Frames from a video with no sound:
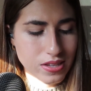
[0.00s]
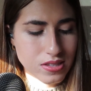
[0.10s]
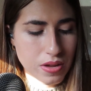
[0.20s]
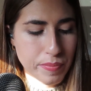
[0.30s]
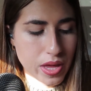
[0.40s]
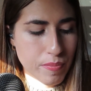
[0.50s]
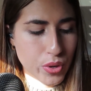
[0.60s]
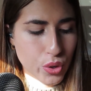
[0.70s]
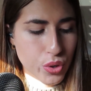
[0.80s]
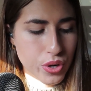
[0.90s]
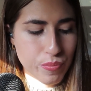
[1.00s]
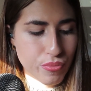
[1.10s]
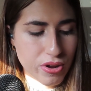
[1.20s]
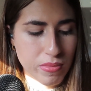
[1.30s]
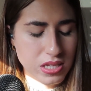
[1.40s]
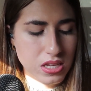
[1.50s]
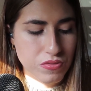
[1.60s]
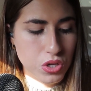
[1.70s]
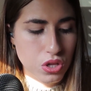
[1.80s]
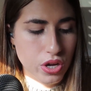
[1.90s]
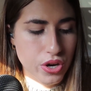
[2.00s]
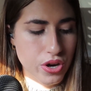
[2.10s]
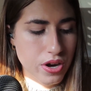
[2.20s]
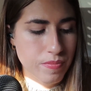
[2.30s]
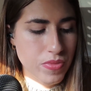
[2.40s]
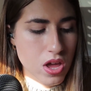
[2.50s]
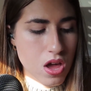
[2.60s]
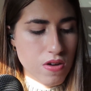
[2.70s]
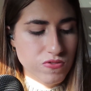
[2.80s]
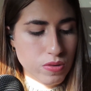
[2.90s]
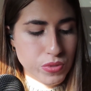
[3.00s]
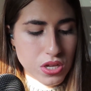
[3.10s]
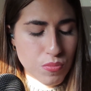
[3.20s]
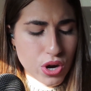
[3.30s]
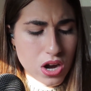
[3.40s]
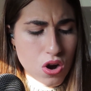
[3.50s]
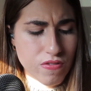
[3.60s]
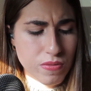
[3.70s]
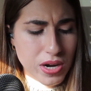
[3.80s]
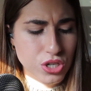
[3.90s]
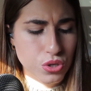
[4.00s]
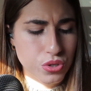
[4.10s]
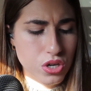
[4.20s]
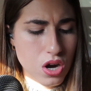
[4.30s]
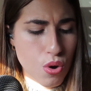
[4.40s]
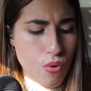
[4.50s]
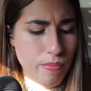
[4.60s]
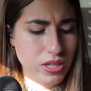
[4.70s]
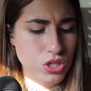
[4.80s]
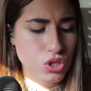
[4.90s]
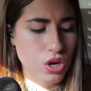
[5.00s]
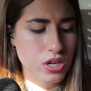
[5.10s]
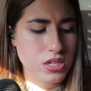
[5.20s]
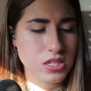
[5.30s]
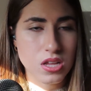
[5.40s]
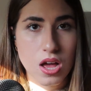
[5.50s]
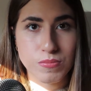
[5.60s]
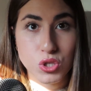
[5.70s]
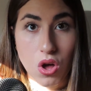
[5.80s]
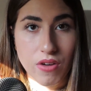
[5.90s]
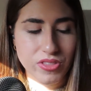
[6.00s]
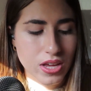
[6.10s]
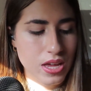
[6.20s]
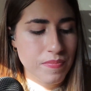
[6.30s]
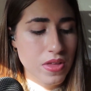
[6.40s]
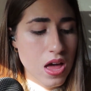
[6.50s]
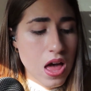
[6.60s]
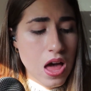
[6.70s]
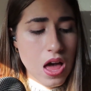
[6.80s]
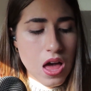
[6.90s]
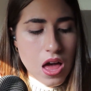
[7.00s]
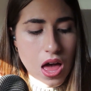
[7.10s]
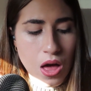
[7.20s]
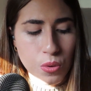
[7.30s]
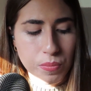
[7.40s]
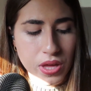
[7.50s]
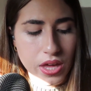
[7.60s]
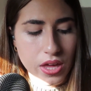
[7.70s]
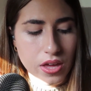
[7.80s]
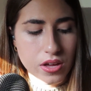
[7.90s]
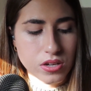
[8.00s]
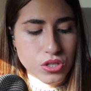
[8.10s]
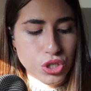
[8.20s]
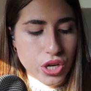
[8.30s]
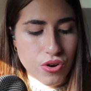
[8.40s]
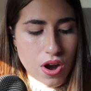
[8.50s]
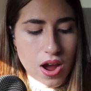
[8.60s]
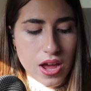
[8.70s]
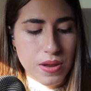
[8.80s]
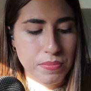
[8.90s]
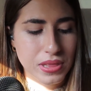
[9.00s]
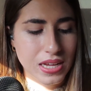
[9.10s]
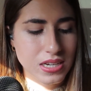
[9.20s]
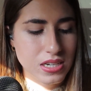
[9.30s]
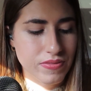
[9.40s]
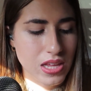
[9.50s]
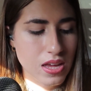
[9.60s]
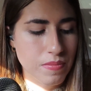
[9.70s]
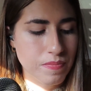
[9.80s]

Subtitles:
eyes on me, but couldn't bring myself to look at her. From somewhere over my shoulder, a woman started to sob softly. "Help me," she cried plaintively.